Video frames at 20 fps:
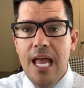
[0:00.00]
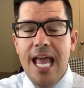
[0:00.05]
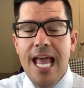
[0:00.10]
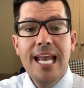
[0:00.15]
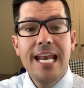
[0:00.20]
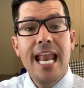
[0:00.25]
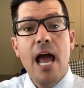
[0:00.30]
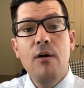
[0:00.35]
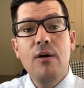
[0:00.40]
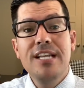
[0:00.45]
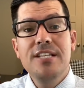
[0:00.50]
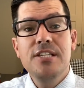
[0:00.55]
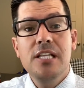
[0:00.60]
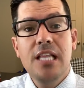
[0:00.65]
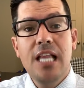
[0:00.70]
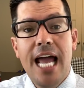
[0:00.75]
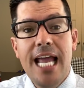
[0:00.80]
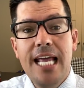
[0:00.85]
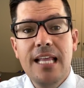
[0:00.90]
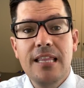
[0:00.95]
Now, it's
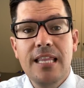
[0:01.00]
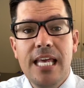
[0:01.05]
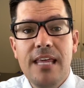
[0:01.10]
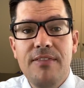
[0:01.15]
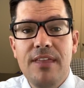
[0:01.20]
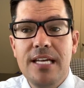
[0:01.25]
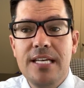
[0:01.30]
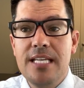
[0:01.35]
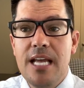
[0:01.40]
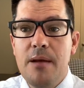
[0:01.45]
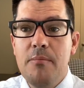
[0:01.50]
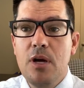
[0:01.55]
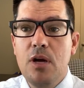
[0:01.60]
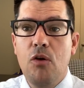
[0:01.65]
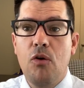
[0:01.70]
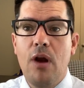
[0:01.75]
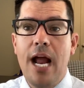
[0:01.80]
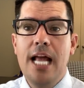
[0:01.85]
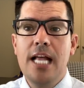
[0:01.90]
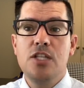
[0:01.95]
likely that
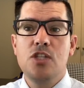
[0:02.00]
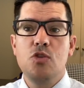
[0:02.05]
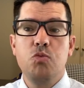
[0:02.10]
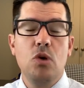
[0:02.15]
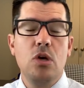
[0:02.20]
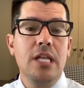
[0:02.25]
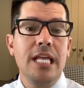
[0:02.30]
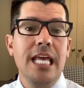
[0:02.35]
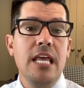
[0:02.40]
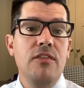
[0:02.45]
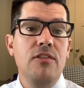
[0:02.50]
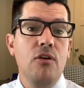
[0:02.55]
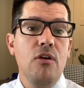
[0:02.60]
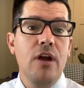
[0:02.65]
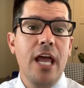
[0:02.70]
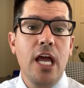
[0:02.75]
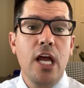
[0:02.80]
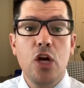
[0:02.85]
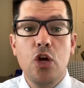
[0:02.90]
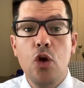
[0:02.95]
Democrats will either
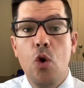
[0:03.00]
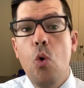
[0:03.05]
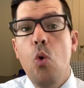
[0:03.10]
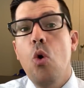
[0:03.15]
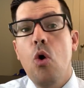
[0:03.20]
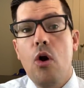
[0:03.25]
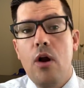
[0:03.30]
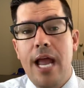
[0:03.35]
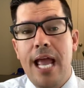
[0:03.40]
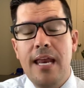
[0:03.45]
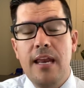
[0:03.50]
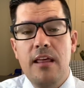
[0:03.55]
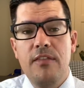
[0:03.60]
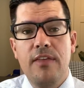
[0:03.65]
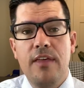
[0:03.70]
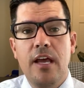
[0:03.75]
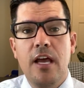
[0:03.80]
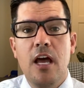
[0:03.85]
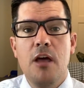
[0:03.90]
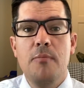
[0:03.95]
ignore
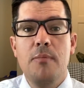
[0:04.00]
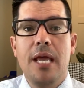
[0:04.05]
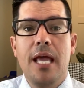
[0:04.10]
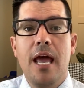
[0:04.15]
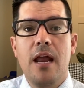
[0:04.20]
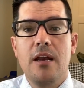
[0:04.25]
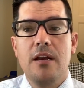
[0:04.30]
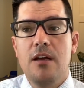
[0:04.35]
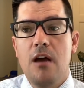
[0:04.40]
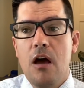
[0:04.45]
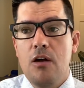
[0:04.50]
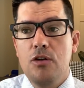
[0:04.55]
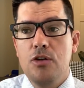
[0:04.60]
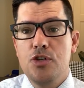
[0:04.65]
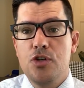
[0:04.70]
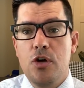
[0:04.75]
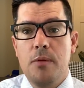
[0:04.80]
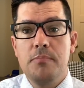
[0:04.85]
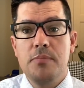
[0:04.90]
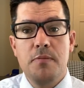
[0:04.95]
anything coming out of Donald
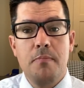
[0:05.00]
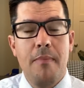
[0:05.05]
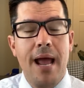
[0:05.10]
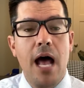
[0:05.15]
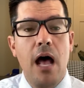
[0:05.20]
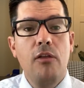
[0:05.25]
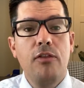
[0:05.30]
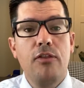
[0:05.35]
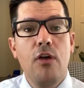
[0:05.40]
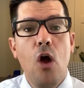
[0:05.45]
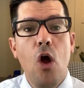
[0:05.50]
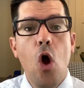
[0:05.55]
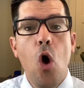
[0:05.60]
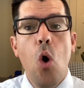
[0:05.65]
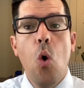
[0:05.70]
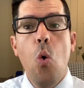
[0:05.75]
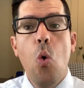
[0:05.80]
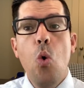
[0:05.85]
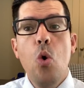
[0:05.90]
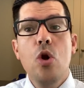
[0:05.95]
Trump's mouth
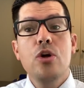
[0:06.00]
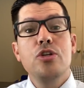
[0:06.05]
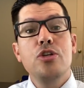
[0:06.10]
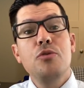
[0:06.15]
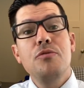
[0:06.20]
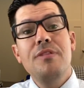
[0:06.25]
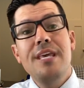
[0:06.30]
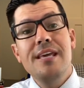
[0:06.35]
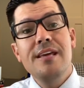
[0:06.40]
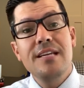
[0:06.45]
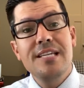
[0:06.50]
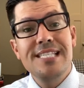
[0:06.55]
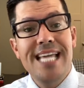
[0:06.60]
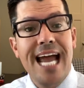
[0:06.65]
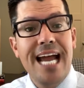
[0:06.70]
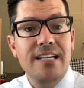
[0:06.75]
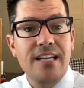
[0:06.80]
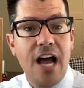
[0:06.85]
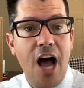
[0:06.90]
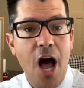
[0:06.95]
or do the
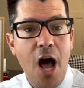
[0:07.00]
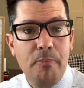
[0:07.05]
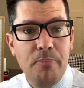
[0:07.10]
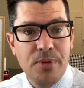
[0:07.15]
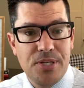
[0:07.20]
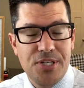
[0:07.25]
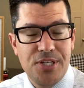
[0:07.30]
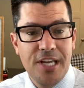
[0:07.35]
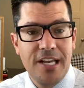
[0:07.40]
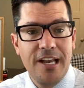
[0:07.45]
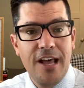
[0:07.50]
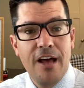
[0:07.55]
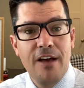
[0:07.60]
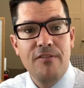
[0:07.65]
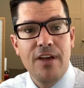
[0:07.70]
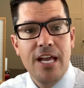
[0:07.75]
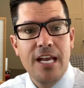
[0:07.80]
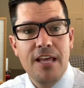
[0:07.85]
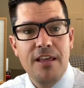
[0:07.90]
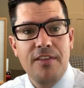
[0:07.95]
exact opposite of
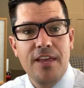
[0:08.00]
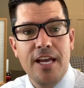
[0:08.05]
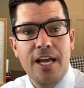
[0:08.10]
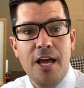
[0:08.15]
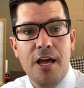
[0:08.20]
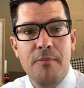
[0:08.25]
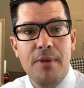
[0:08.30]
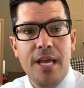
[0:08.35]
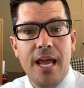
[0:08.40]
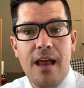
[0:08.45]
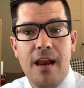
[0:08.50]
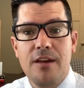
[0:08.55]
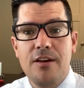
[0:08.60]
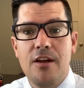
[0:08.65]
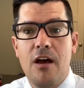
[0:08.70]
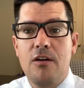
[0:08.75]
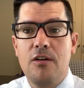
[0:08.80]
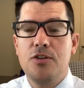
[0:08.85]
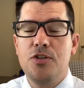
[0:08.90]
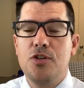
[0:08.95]
anything coming out of
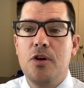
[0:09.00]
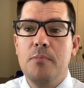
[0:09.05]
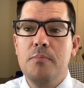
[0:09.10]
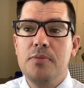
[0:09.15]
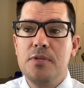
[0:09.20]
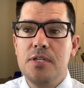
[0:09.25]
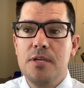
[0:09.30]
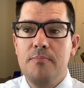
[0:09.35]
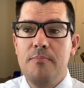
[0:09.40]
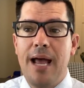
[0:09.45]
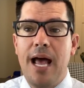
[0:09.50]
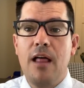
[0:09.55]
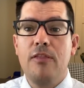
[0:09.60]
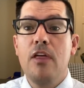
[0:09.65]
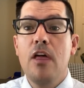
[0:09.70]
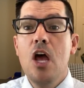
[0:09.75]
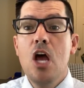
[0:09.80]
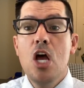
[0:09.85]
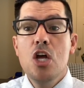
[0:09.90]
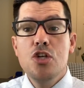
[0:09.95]
Donald Trump's mouth.
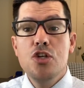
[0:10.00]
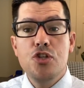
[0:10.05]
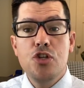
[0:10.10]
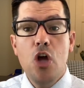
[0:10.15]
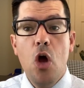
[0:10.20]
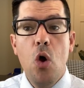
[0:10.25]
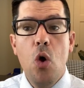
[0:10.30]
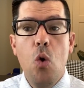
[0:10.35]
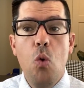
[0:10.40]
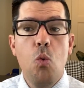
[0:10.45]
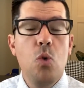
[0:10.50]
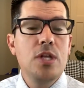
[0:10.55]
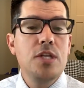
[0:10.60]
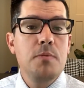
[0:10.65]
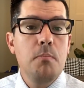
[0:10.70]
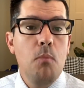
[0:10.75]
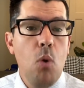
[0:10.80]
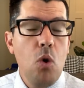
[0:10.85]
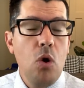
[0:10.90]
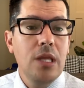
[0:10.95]
So what's
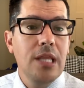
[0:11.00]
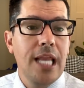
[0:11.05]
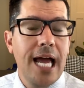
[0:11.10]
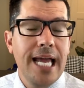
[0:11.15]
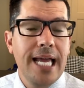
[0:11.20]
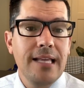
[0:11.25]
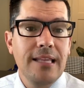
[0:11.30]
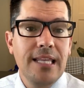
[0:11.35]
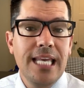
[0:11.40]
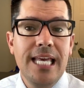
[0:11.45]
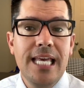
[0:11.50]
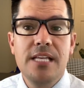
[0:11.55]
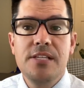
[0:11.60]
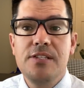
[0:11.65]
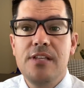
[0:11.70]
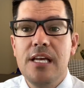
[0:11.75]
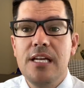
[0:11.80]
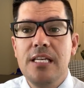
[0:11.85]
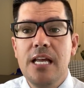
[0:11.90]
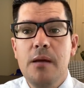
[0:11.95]
more likely is
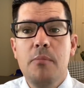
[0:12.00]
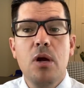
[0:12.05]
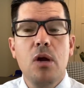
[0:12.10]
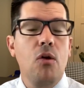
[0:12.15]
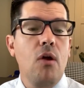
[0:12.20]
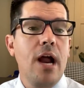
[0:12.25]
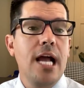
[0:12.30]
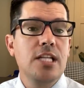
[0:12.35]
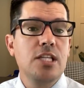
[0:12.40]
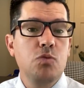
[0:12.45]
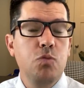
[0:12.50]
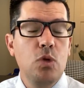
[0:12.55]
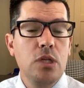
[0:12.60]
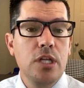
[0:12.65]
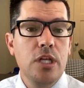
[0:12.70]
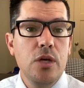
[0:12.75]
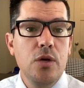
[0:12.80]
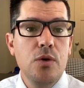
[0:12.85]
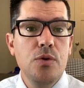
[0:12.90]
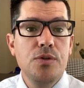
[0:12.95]
that Democrats will
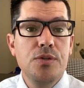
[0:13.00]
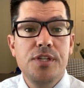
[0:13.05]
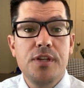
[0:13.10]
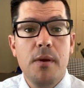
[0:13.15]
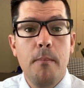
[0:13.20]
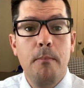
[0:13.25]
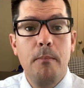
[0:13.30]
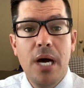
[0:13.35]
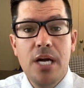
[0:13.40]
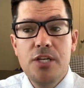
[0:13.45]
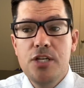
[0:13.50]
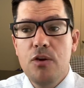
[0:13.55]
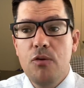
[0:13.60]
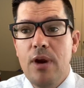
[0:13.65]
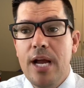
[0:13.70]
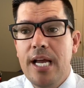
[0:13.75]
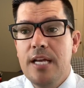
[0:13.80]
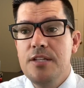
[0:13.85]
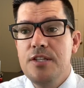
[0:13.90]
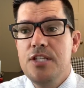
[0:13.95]
use budget
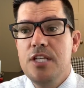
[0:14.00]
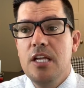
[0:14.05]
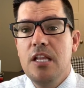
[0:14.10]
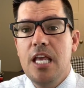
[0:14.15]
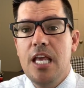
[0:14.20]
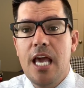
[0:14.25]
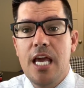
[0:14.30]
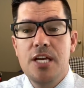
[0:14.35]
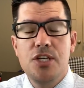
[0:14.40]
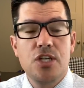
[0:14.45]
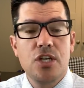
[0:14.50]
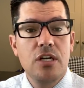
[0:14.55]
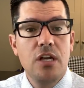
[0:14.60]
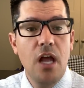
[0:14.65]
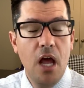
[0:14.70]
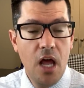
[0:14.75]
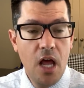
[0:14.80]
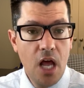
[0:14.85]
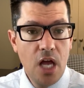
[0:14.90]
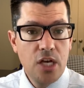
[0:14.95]
reconciliation
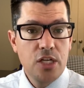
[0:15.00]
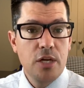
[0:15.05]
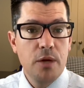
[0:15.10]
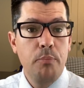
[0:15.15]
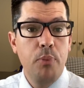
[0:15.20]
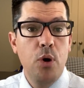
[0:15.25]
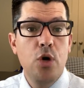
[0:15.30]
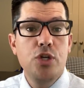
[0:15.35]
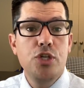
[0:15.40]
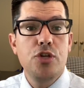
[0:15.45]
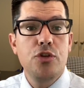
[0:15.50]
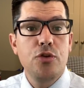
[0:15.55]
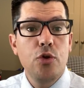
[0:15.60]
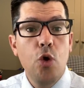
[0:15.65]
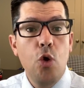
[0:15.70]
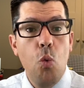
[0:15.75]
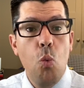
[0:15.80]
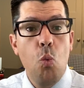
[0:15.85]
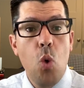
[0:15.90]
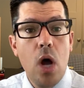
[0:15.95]
to push through
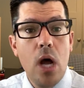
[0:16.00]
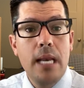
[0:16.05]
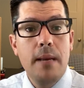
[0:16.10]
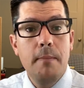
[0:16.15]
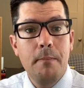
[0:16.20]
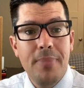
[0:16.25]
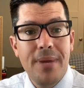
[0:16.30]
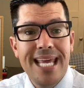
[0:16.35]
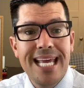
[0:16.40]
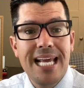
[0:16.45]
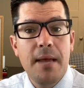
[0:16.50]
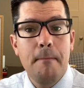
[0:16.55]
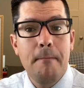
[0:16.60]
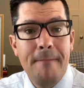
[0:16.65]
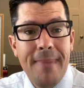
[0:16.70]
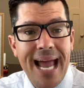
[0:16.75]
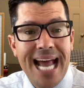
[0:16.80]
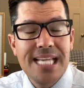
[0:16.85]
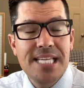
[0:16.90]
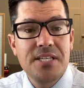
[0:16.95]
one big,
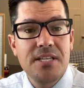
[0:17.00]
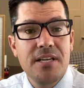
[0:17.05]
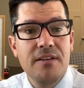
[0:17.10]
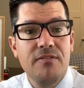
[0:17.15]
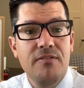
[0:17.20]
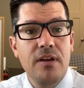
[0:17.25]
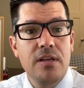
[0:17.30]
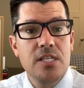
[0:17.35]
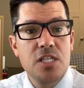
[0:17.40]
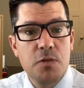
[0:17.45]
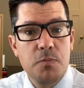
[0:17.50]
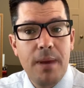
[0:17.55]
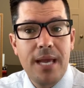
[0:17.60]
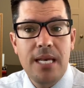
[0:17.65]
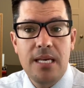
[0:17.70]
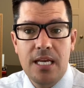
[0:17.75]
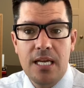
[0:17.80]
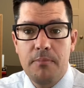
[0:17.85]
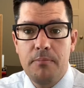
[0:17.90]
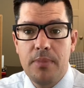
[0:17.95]
massive
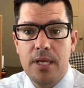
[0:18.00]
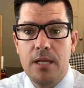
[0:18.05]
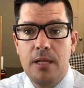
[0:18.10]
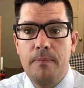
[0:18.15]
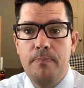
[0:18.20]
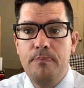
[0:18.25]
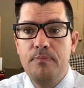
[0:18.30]
spending bill.